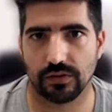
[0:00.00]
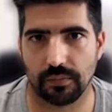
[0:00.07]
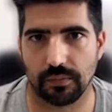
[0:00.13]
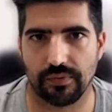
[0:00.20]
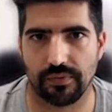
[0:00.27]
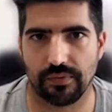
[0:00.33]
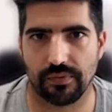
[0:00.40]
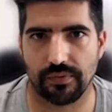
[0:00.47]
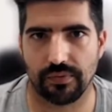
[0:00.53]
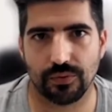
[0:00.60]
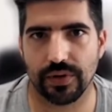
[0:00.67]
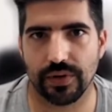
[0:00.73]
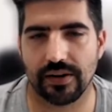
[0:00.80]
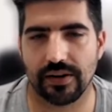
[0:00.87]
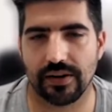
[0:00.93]
On top of
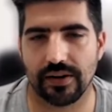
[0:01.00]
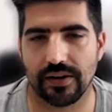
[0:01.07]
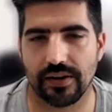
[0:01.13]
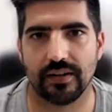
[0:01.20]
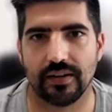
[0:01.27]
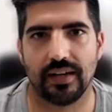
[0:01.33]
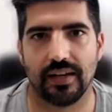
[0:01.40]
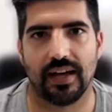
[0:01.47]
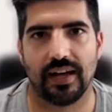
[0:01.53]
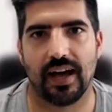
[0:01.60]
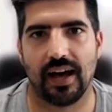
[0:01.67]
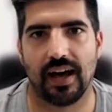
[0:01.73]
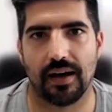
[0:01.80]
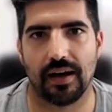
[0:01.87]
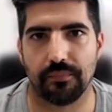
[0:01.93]
that, we are
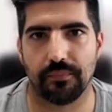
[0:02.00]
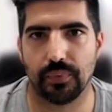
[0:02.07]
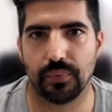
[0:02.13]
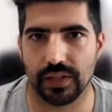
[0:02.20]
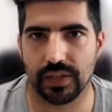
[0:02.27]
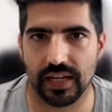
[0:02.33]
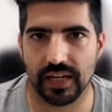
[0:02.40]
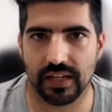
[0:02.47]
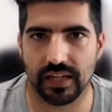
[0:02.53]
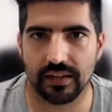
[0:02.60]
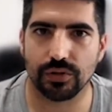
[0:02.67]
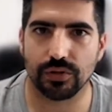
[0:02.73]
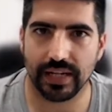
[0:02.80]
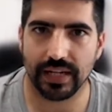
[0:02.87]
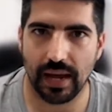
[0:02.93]

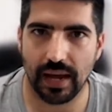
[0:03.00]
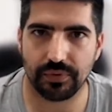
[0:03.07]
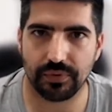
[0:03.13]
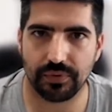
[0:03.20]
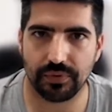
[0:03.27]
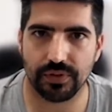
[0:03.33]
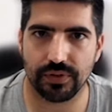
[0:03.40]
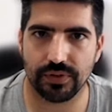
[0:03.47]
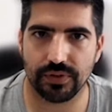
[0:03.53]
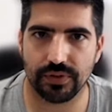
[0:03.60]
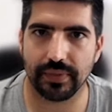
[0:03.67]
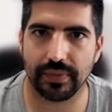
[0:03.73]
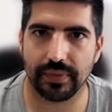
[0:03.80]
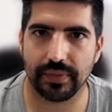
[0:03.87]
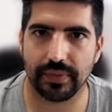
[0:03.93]
putting motion capture
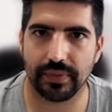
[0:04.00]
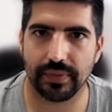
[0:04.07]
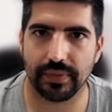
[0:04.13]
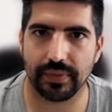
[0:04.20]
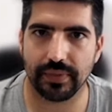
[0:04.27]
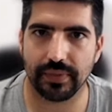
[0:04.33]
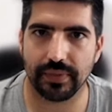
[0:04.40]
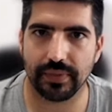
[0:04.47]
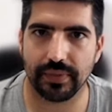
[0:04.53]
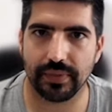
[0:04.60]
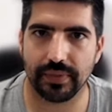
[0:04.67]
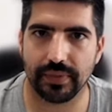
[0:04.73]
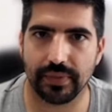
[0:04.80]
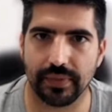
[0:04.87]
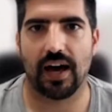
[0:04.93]
built in the glove
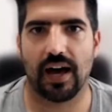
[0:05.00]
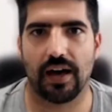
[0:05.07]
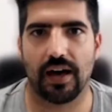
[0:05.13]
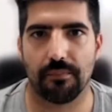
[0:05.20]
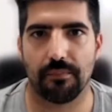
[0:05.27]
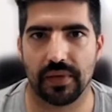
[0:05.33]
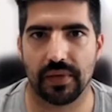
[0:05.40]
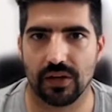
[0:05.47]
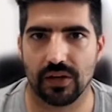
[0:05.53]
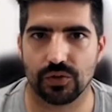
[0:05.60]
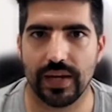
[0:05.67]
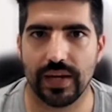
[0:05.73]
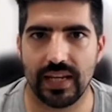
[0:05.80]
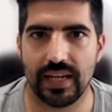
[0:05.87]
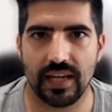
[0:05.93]

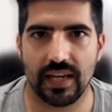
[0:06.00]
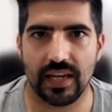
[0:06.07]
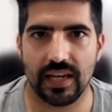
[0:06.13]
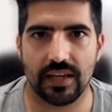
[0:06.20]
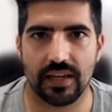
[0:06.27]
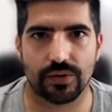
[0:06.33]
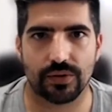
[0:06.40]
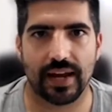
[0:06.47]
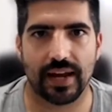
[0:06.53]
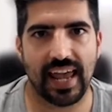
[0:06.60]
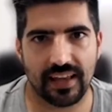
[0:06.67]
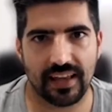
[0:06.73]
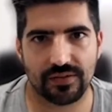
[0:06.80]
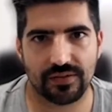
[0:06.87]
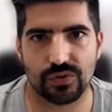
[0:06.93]
because we need your
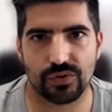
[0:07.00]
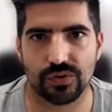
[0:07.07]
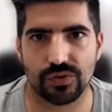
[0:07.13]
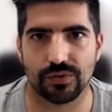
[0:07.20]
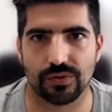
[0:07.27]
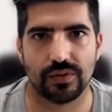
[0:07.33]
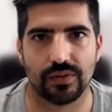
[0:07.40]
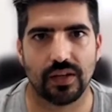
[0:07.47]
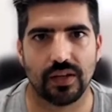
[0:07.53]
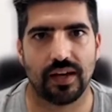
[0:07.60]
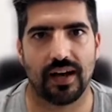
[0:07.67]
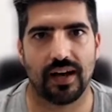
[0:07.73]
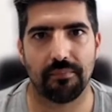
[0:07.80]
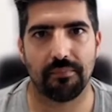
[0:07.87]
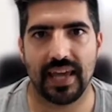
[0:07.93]
hand to
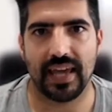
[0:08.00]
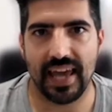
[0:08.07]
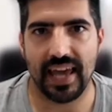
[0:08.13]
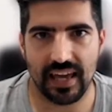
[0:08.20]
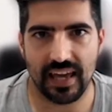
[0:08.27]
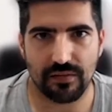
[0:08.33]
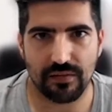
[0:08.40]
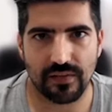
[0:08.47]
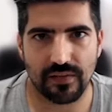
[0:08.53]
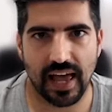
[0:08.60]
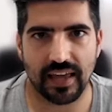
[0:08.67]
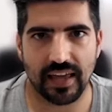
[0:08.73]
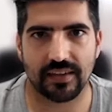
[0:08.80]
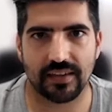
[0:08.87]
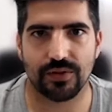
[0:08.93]
behave
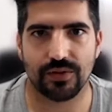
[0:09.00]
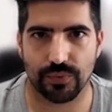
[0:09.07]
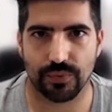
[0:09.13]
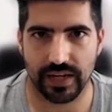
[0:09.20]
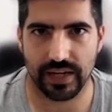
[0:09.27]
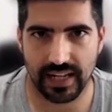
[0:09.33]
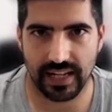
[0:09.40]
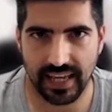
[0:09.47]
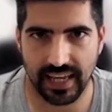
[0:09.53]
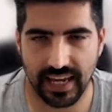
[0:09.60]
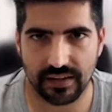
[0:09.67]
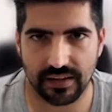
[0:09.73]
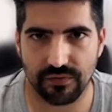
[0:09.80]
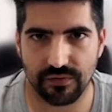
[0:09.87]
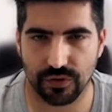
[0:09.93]
like your real
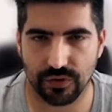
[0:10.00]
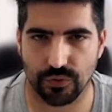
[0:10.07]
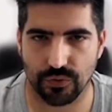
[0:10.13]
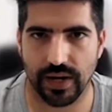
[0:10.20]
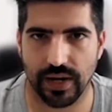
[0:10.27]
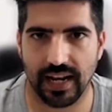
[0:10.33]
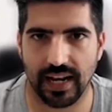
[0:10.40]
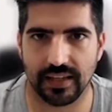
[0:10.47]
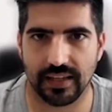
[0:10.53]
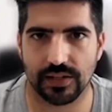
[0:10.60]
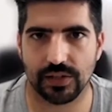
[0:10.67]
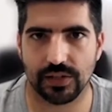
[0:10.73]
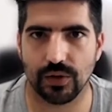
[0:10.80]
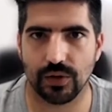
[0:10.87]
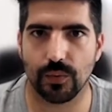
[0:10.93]
hand in virtual reality.
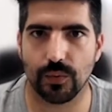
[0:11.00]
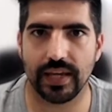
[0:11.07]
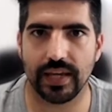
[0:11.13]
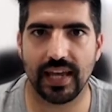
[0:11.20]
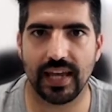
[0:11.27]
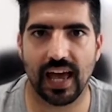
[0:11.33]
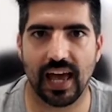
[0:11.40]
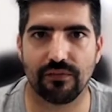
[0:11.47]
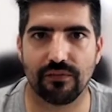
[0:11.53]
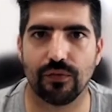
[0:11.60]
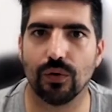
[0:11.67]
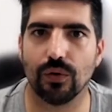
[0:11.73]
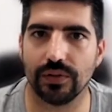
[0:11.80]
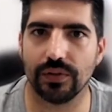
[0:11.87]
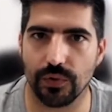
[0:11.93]
So we have
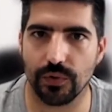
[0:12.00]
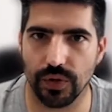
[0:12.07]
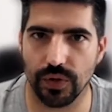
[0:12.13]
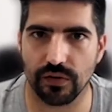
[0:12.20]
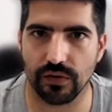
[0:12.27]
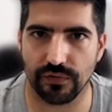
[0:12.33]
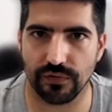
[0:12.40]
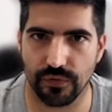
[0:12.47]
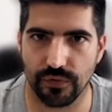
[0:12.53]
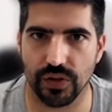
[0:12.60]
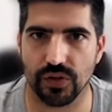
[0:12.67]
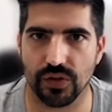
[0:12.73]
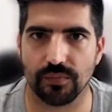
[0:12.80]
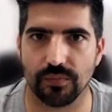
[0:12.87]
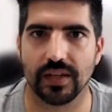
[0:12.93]
full degree of
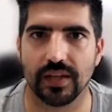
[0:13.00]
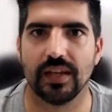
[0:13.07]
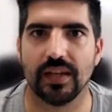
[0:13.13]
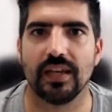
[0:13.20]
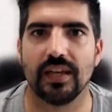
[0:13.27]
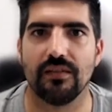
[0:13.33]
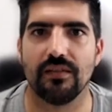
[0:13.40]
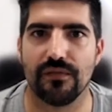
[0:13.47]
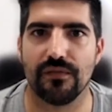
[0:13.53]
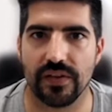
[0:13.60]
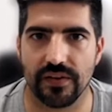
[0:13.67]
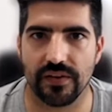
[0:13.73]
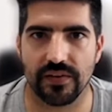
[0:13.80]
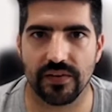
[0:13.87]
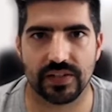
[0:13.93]
freedom in
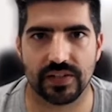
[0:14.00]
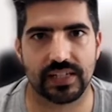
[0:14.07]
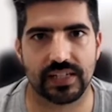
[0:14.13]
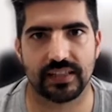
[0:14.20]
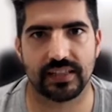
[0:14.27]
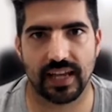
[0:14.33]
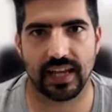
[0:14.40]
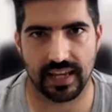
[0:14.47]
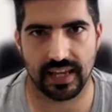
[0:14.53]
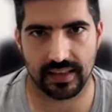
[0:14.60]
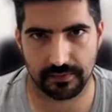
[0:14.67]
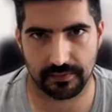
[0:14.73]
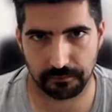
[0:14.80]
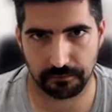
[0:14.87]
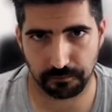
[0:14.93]
fingers and
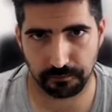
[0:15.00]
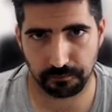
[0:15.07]
hand.